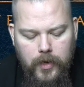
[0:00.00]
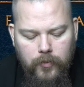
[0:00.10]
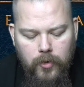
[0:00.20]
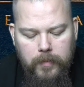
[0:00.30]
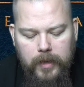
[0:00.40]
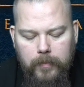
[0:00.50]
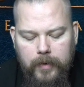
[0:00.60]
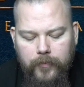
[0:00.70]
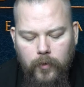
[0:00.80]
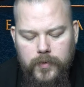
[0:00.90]
Rumil may
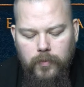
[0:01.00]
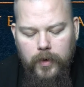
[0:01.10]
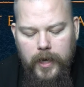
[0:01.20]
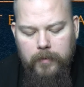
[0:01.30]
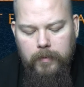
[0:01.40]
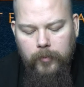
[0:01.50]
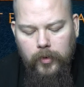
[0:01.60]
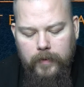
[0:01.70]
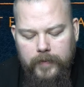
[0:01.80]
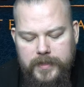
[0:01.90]
force 1 enemy
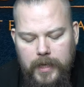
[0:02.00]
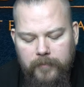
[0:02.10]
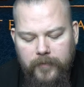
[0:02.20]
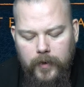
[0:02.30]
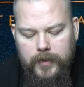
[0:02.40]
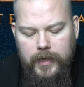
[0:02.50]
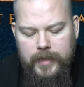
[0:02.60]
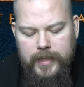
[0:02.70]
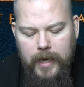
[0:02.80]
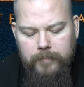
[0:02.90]
model in the same fight
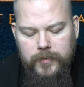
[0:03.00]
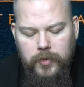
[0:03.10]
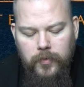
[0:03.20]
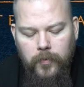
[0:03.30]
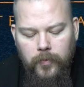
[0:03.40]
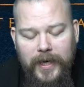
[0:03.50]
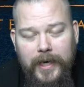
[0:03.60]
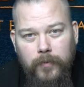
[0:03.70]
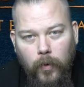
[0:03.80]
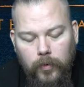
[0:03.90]
as him to
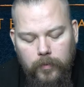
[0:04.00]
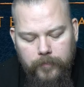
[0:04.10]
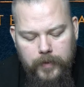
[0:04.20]
re-roll